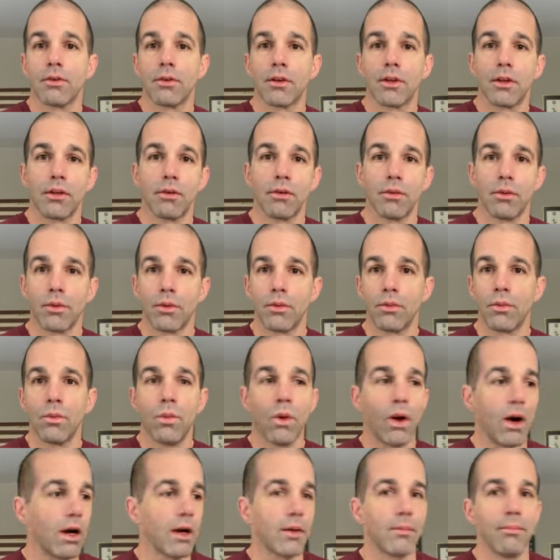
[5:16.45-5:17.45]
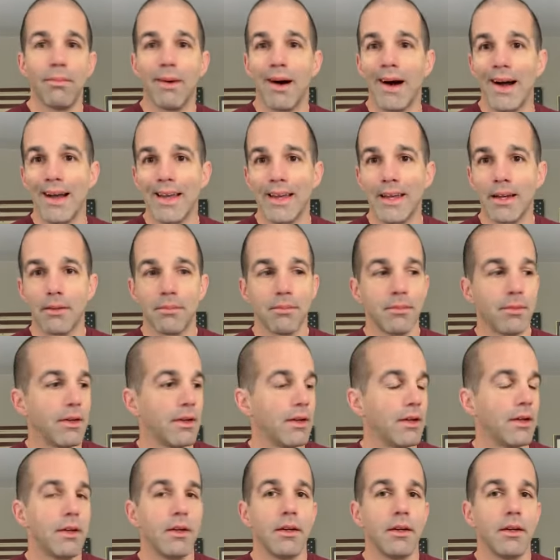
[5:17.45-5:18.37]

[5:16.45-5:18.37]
so I, you know, would walk by him